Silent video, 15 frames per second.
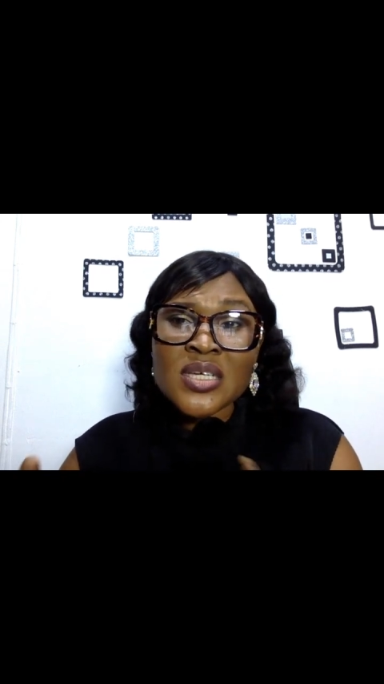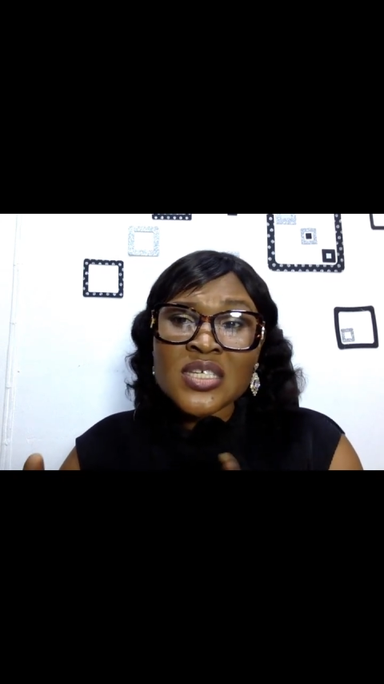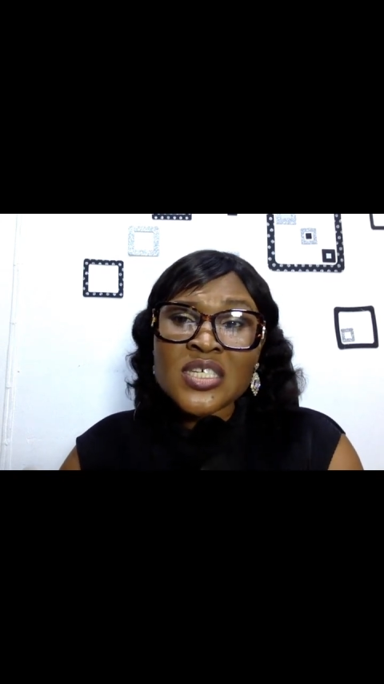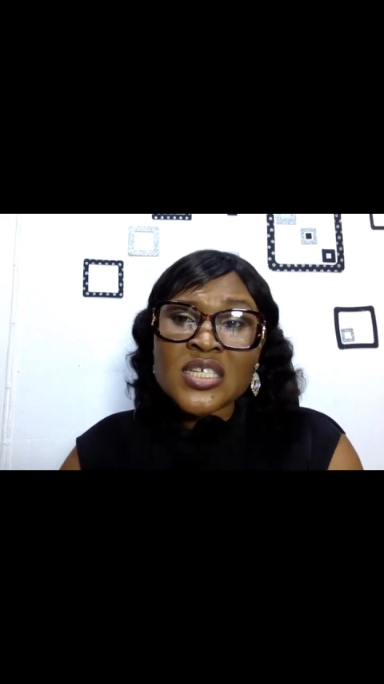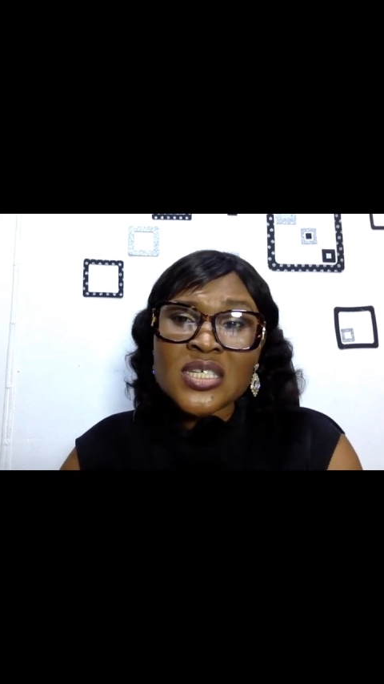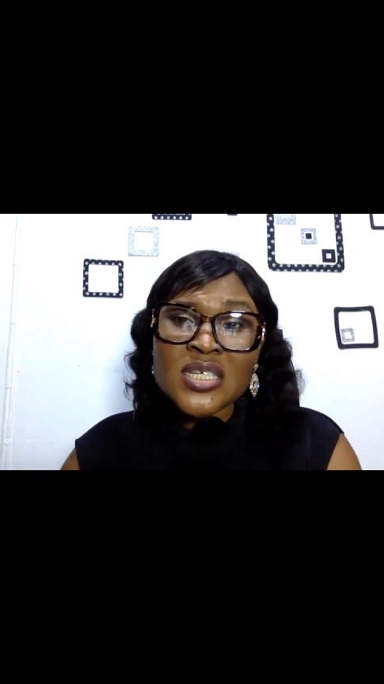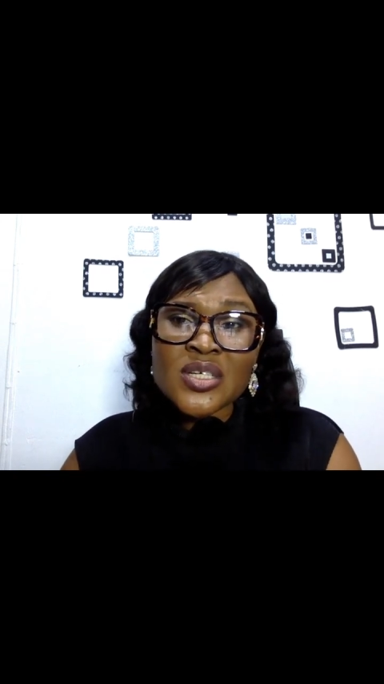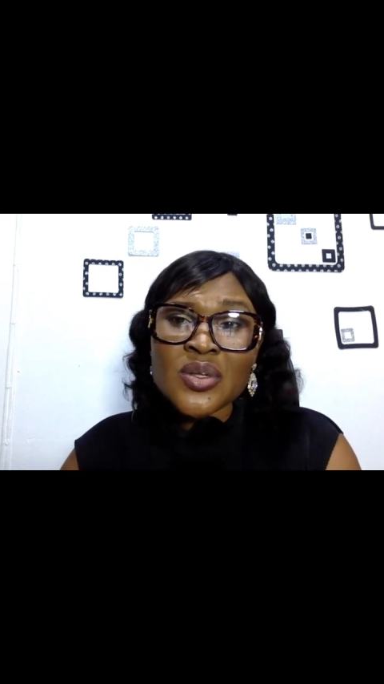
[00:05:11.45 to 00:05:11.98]

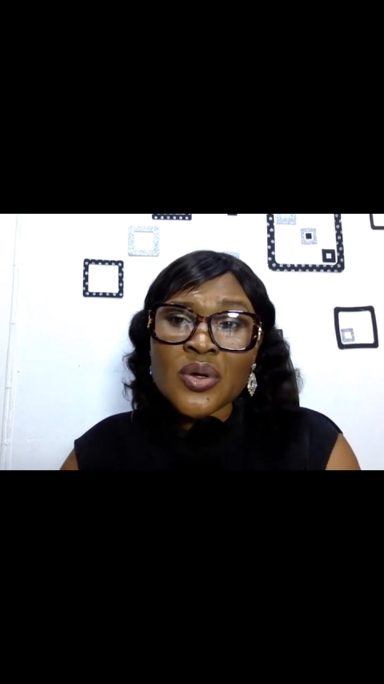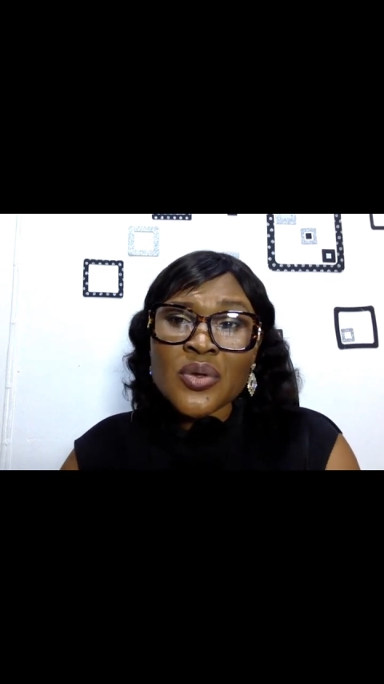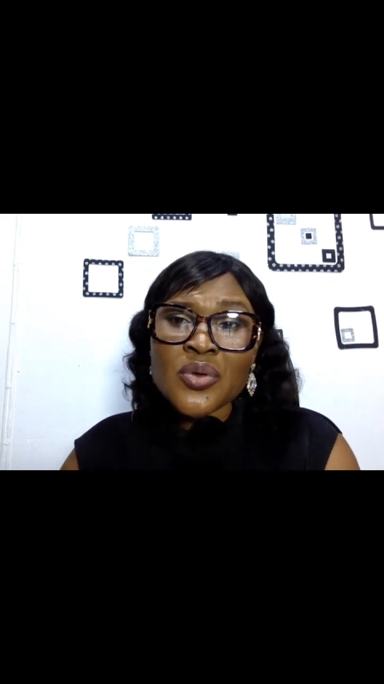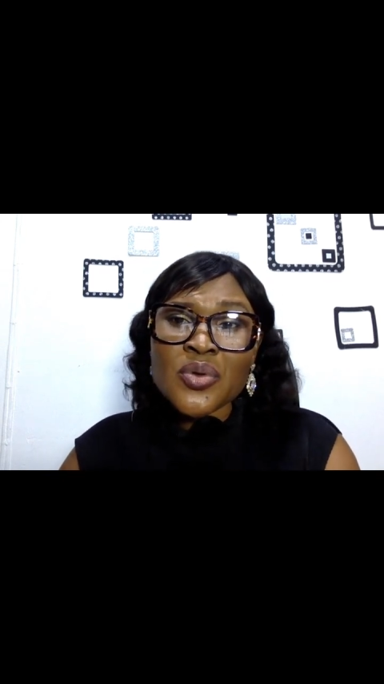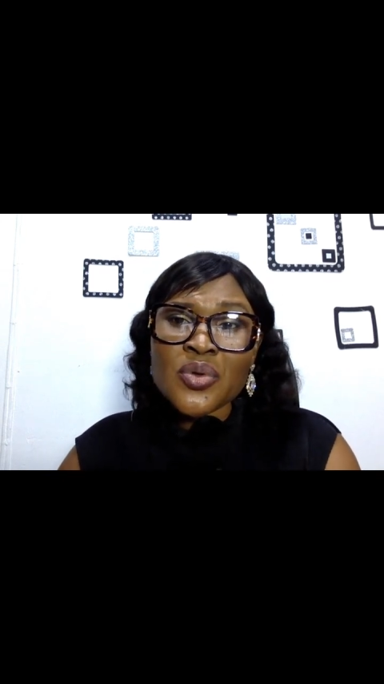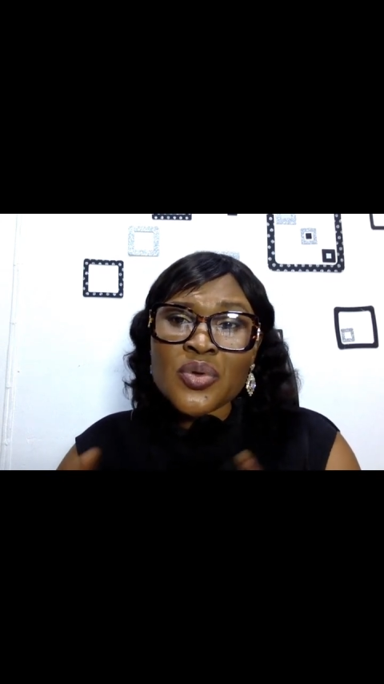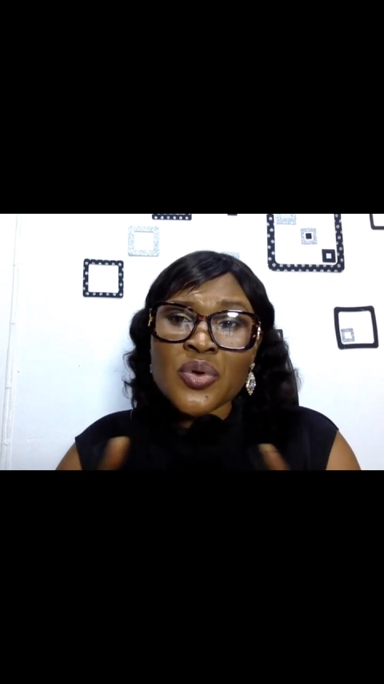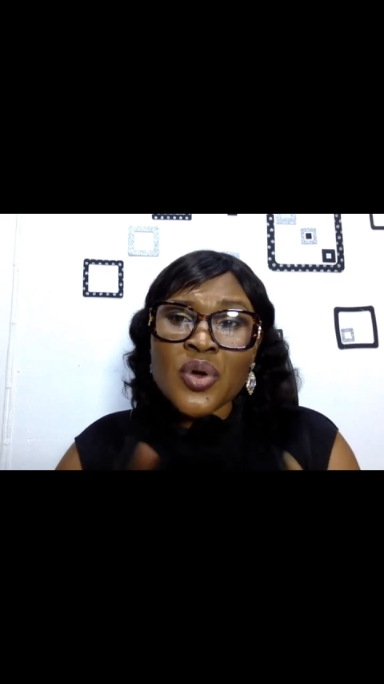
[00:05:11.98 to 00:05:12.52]
cheating on you,
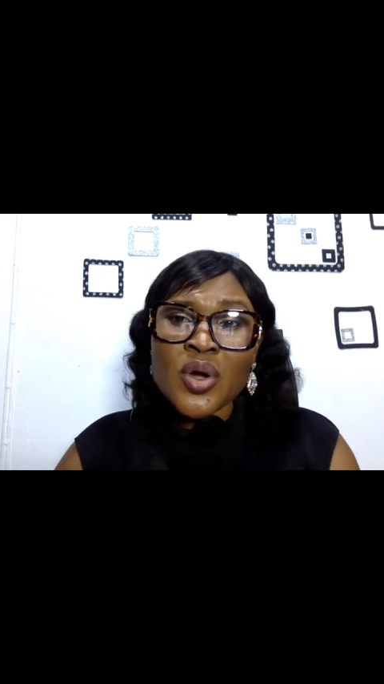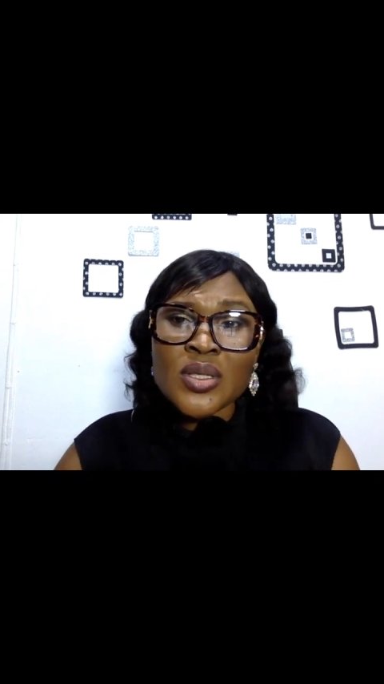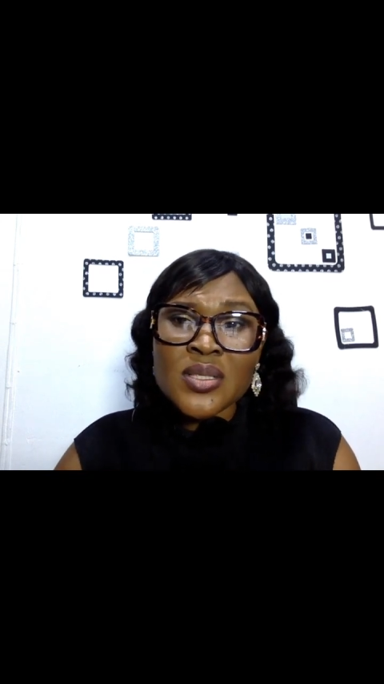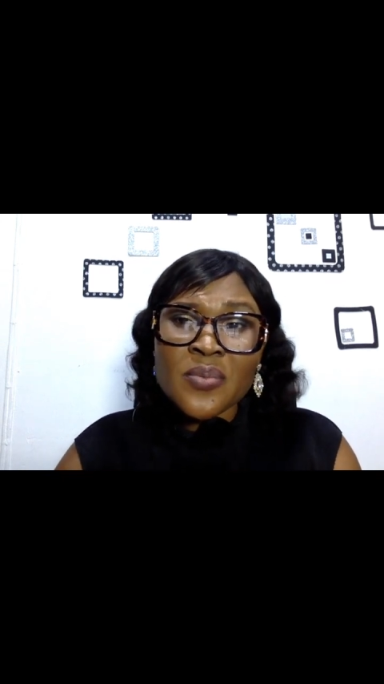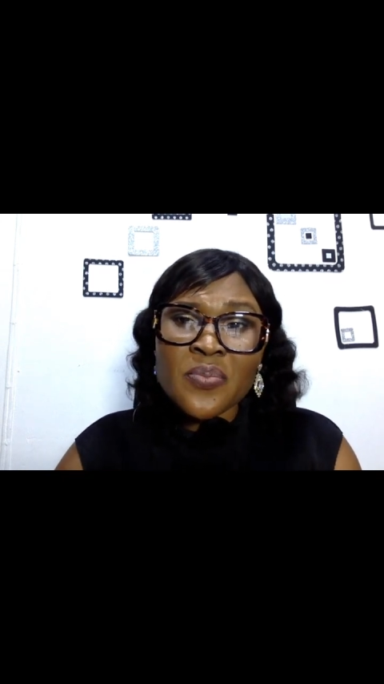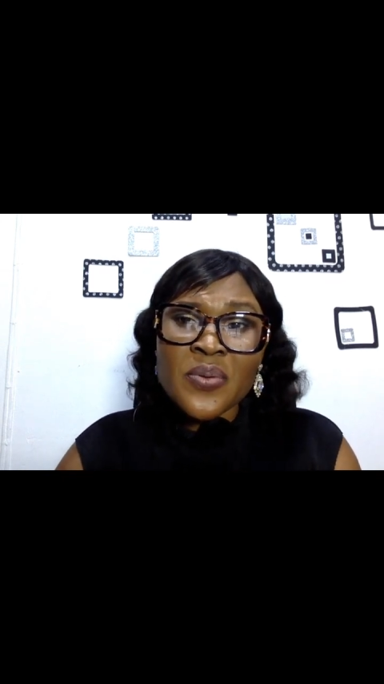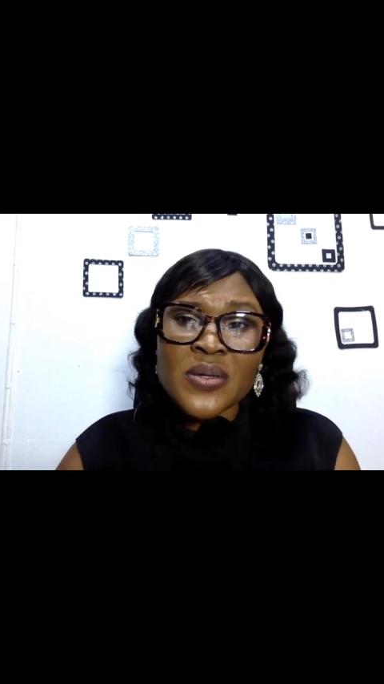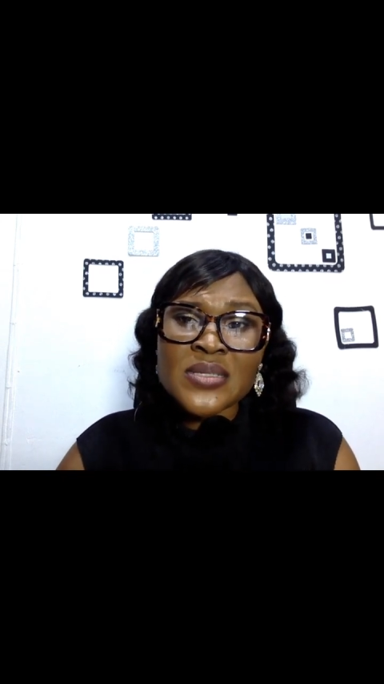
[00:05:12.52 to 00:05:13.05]
you caught the
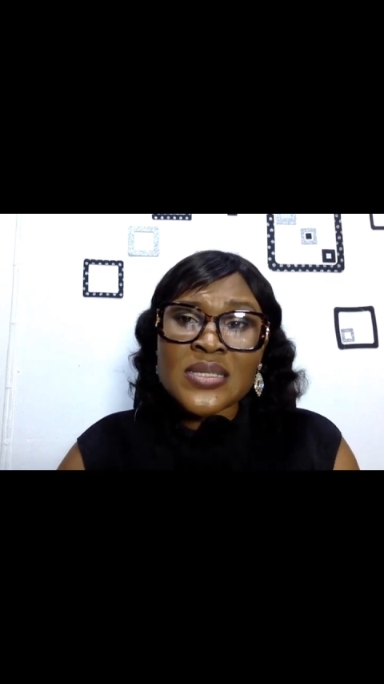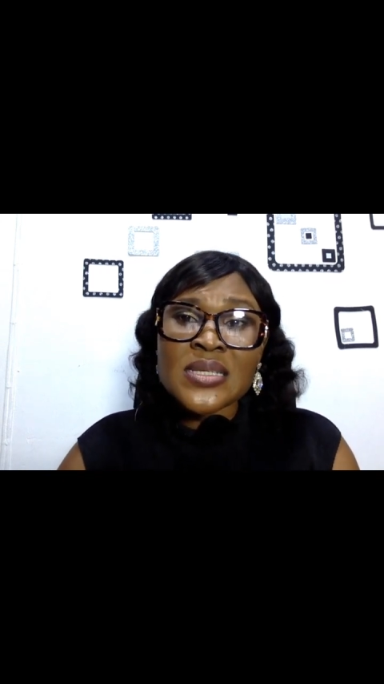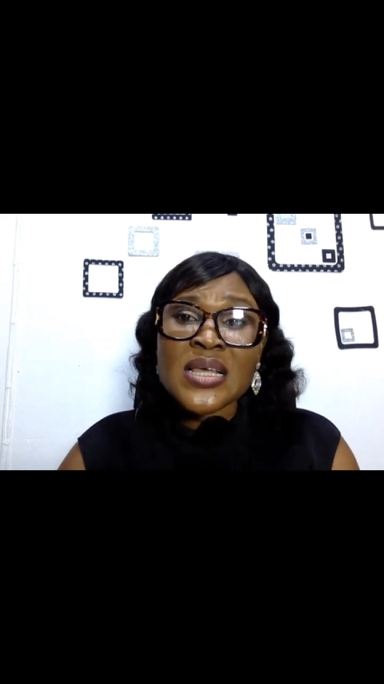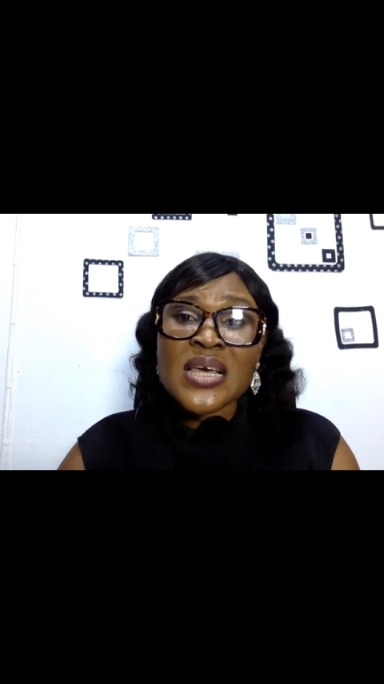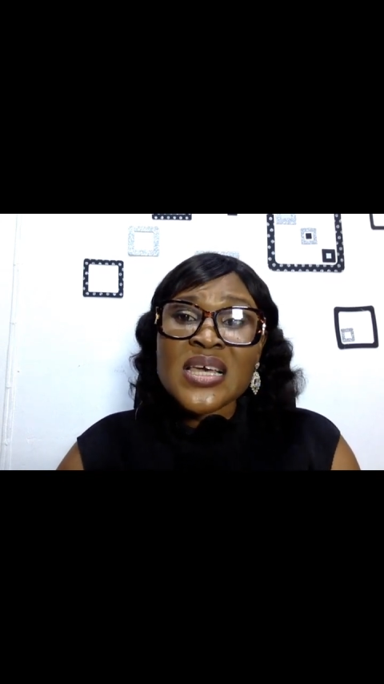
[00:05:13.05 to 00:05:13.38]
person.